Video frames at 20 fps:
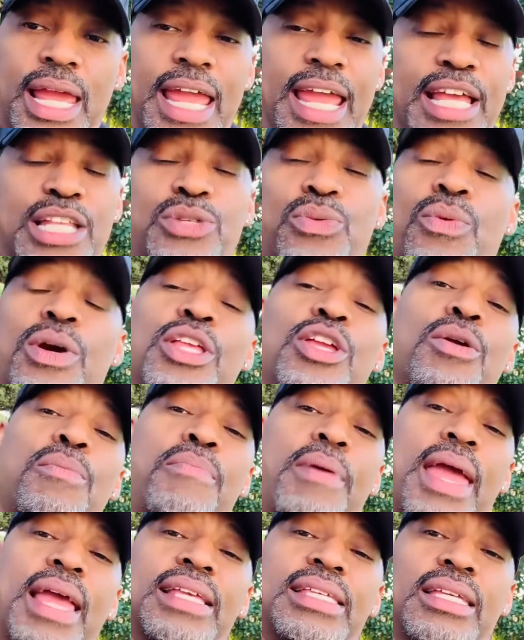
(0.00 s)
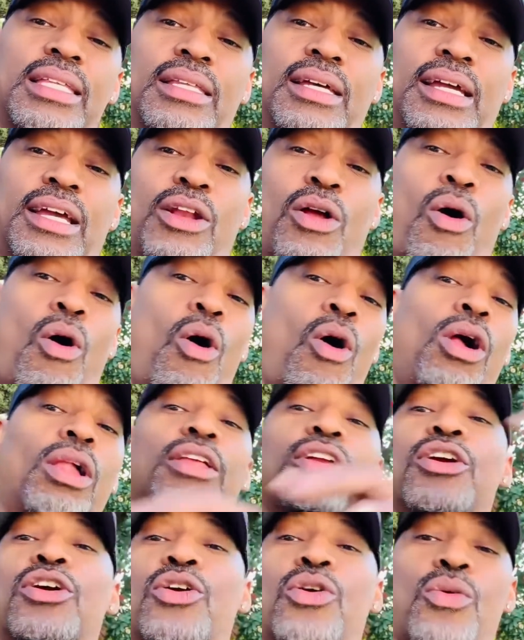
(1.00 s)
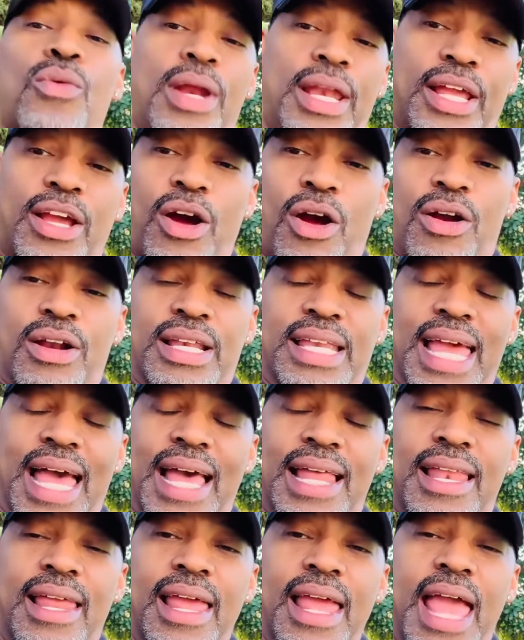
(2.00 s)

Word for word: It's when you basically look at all of your credit card debt